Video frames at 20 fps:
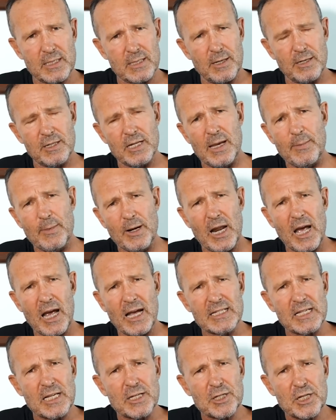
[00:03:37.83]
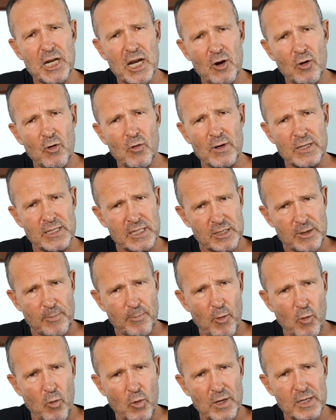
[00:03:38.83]
to demonise as terrorist
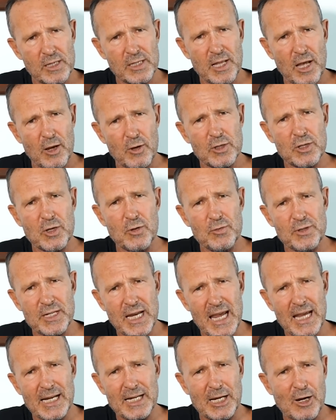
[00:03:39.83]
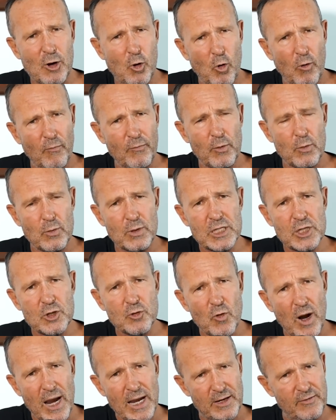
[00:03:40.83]
supporters those who dare to call for
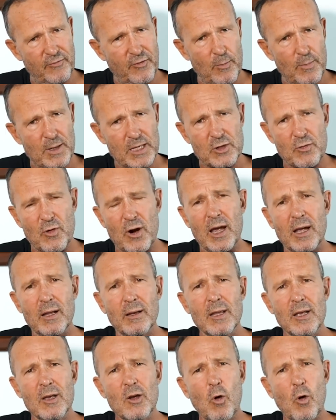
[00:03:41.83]
restraint from Israel